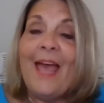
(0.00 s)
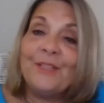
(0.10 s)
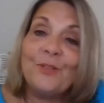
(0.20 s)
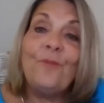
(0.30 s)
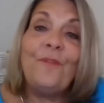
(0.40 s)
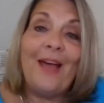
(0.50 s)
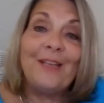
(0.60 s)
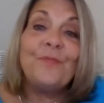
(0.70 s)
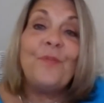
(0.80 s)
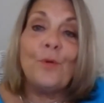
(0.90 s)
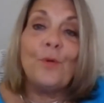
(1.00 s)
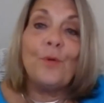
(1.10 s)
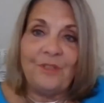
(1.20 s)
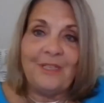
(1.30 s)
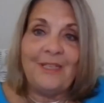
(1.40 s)
And so fast forward
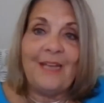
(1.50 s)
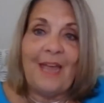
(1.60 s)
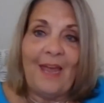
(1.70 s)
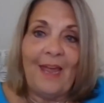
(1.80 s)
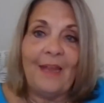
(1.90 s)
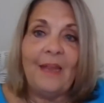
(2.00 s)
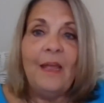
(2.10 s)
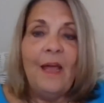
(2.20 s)
to today,